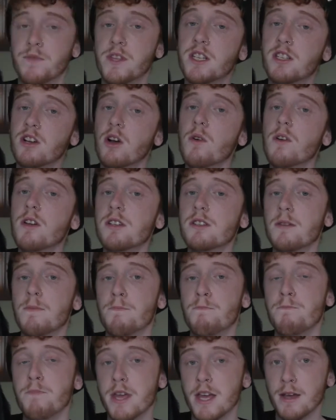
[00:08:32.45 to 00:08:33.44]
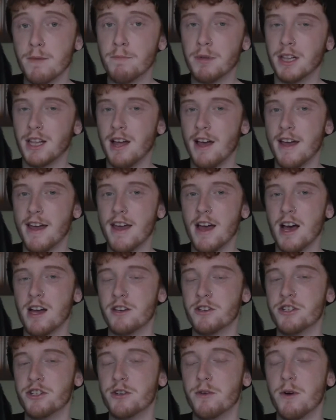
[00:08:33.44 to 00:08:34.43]
This coat is a big play
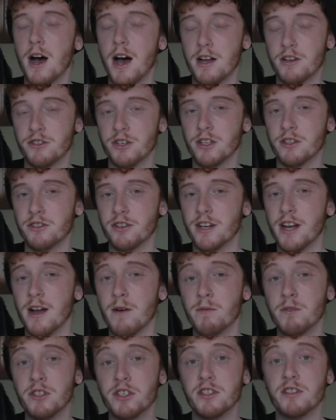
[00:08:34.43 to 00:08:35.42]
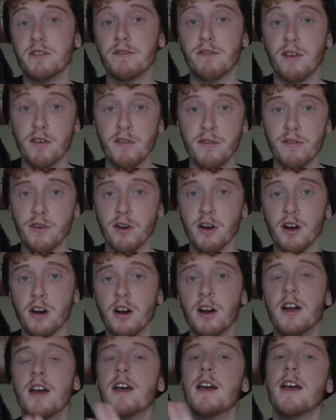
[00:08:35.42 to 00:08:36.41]
on two hot trends right now, which is faux
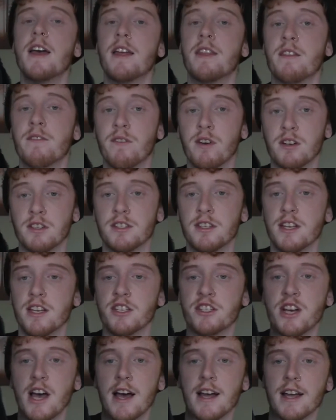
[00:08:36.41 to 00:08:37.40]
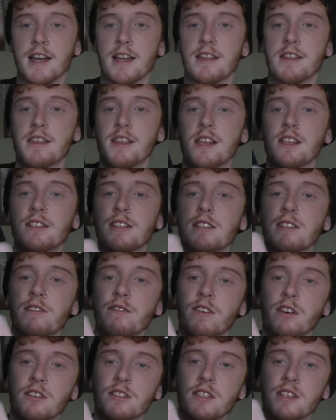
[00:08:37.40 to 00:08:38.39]
fur and the varsity jacket. This is a
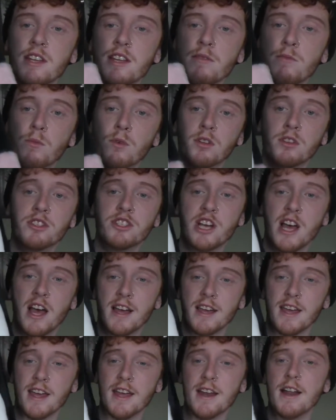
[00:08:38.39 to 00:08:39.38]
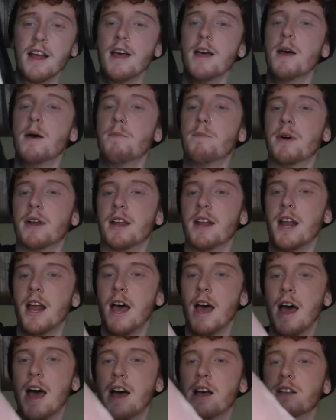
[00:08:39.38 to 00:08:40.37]
varsity wool jacket, but it
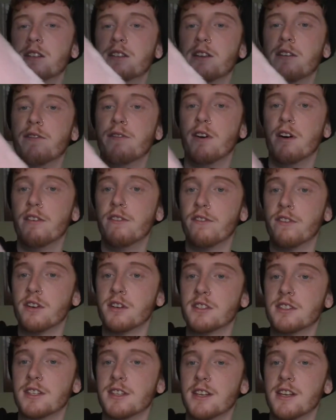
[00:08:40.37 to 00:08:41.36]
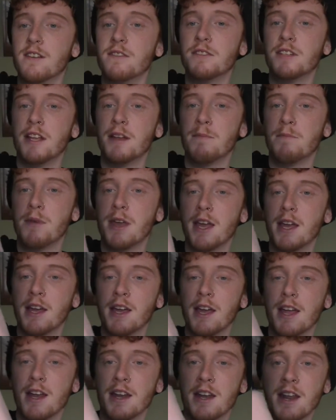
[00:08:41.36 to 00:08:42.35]
has faux fur sleeves in
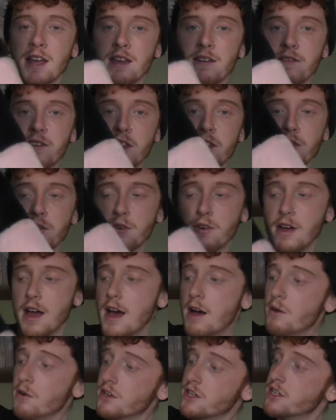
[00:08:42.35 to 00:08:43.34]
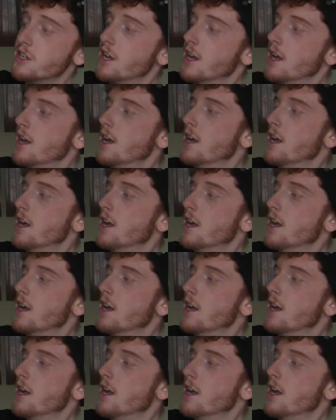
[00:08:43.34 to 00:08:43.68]
pink and navy throughout.